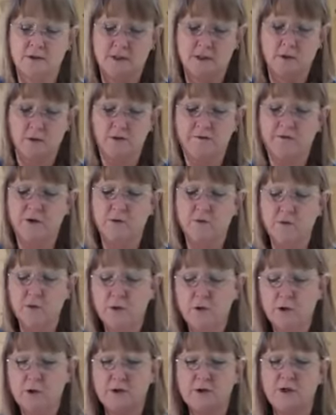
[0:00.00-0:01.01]
So if your
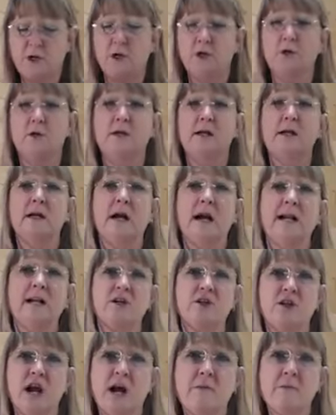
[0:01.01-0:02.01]
rulers are looking kind of
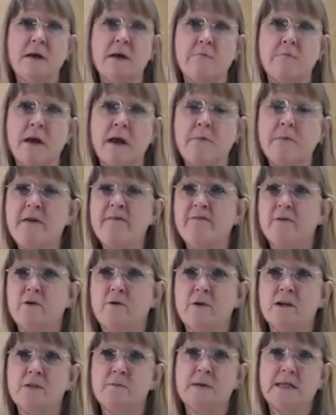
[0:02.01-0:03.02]
shabby, maybe for
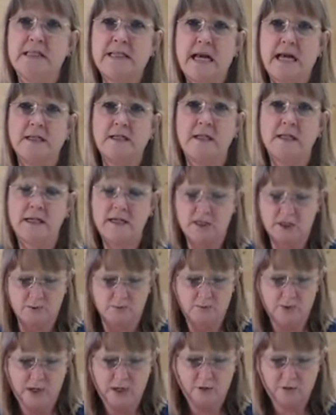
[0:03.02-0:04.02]
Christmas Santa needs to
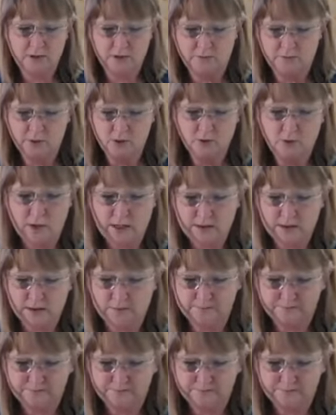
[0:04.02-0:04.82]
bring you some new ones.